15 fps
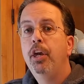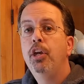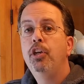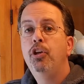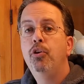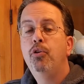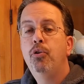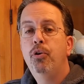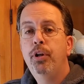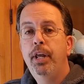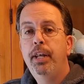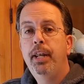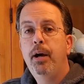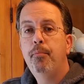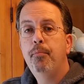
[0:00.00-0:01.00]
you could
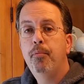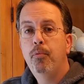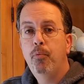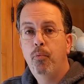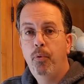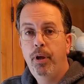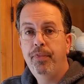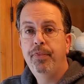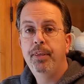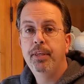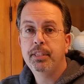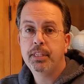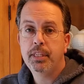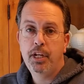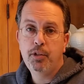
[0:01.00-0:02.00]
end up with this
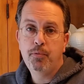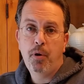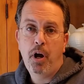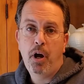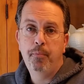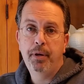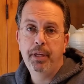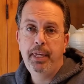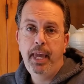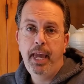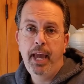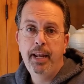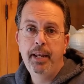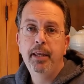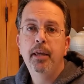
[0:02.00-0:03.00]
sludge problem
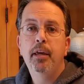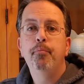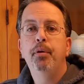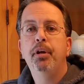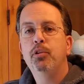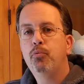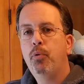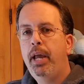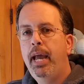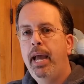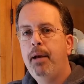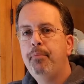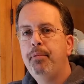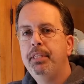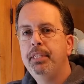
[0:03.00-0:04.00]
again, because what
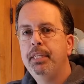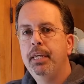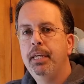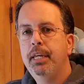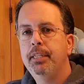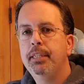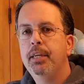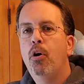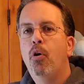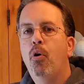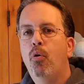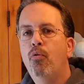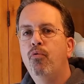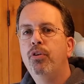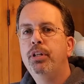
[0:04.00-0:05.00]
happens is
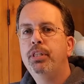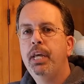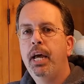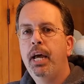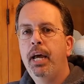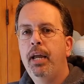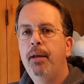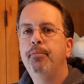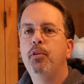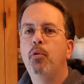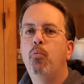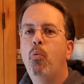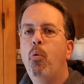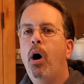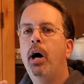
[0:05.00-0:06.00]
over time, the
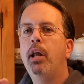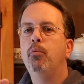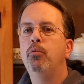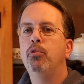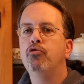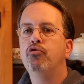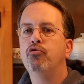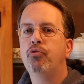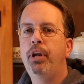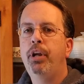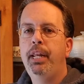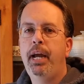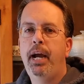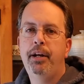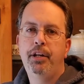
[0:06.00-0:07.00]
water will
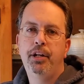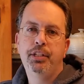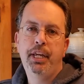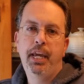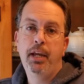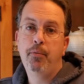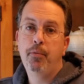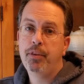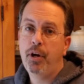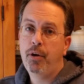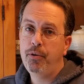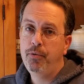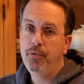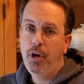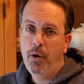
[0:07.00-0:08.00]
drain out of your tank without
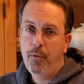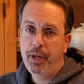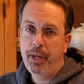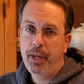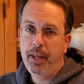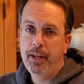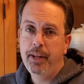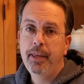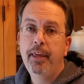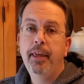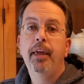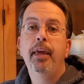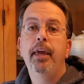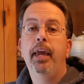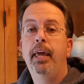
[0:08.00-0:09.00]
you knowing it.
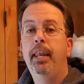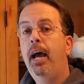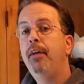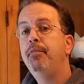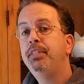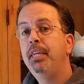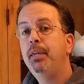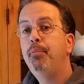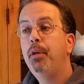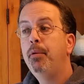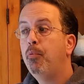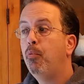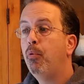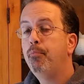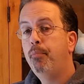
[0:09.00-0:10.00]
And I've seen
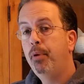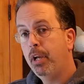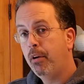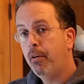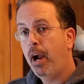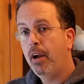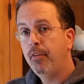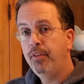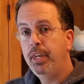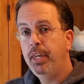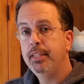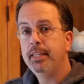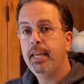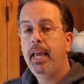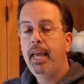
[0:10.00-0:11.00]
people with bigger
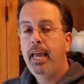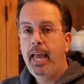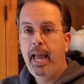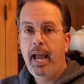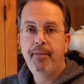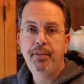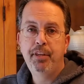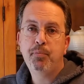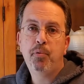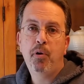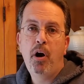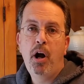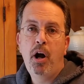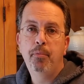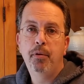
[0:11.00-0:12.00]
RVs have this
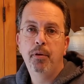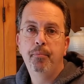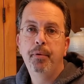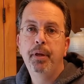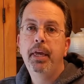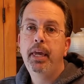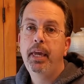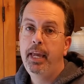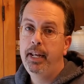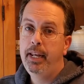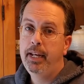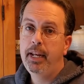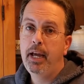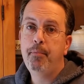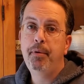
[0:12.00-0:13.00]
problem and
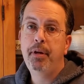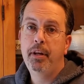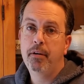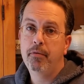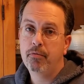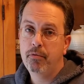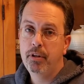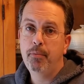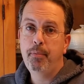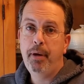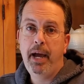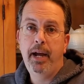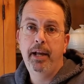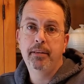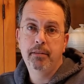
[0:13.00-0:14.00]
end up in a real
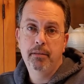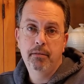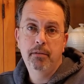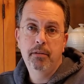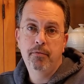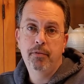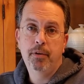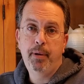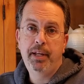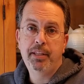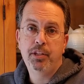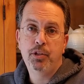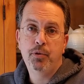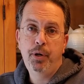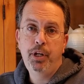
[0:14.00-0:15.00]
bad
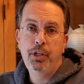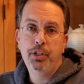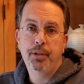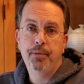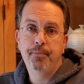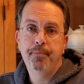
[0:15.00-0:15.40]
situation.